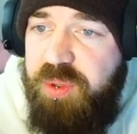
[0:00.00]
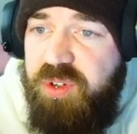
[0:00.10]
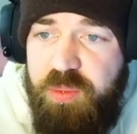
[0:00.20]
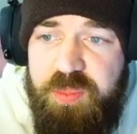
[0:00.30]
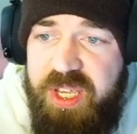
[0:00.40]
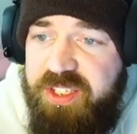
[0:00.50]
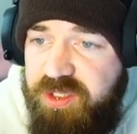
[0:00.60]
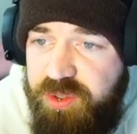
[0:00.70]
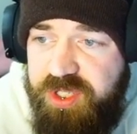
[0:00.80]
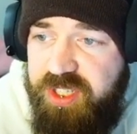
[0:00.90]
We've got
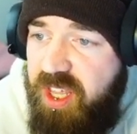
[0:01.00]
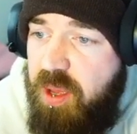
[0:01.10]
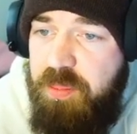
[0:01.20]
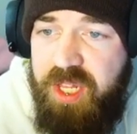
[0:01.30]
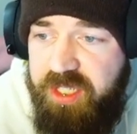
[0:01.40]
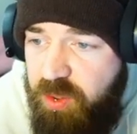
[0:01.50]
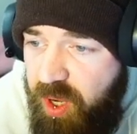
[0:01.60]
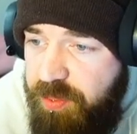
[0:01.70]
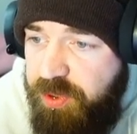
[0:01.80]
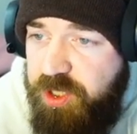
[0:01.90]
pistols in there, melee
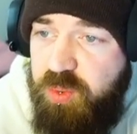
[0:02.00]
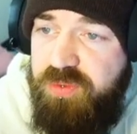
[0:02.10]
weapons.